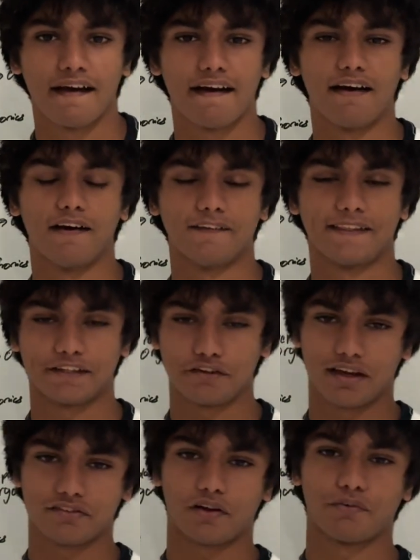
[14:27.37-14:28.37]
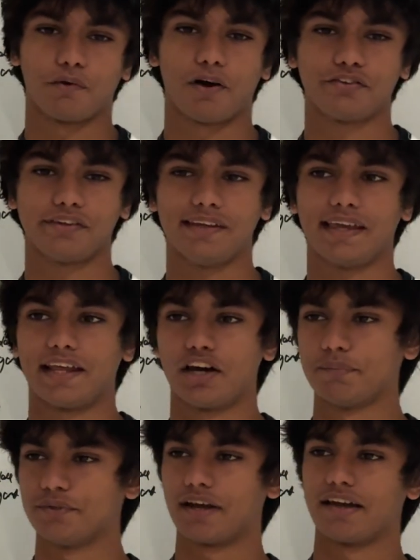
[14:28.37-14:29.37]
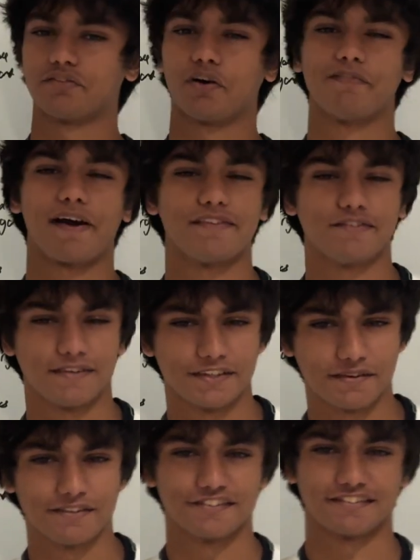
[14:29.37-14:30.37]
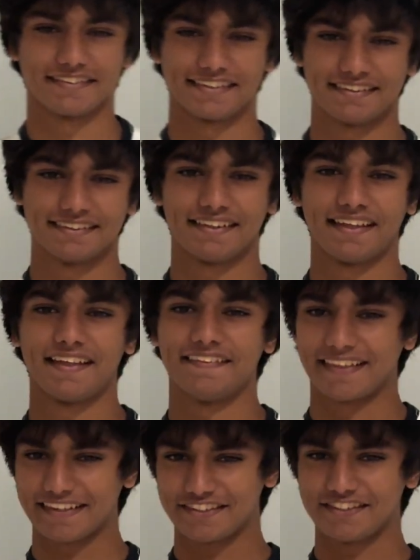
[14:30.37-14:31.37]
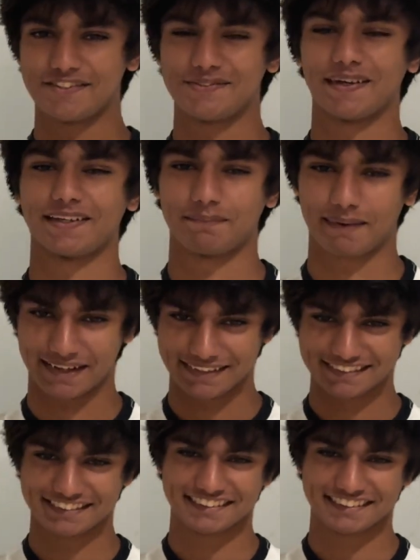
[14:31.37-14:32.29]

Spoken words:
Thank you guys all for watching, and I hope you guys all found this video interesting. Thank you, and goodbye.